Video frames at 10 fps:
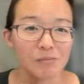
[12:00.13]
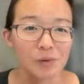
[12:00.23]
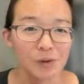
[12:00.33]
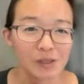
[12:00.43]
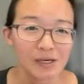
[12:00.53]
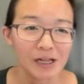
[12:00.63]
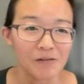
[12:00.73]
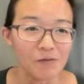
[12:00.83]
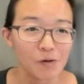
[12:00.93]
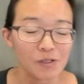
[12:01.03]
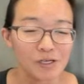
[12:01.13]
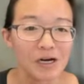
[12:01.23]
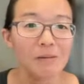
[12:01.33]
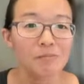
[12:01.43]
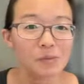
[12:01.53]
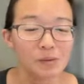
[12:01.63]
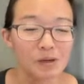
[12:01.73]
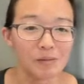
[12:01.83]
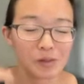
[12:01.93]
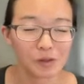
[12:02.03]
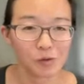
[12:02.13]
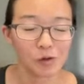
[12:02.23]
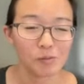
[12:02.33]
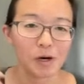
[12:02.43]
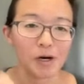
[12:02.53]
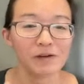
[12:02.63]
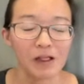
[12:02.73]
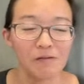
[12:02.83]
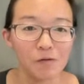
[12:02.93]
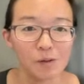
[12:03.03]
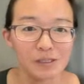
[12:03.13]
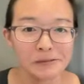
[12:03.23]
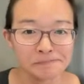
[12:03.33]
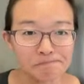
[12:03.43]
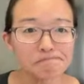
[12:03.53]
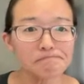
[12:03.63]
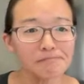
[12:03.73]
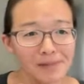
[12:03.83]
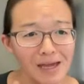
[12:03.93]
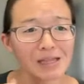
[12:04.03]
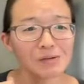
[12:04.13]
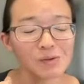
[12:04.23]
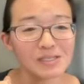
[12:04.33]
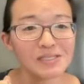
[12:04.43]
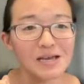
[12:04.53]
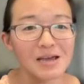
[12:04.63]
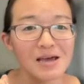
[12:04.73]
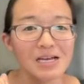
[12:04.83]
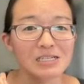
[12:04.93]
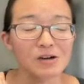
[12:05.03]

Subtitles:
Berkeley, California, up in the northern part of California. And then she and her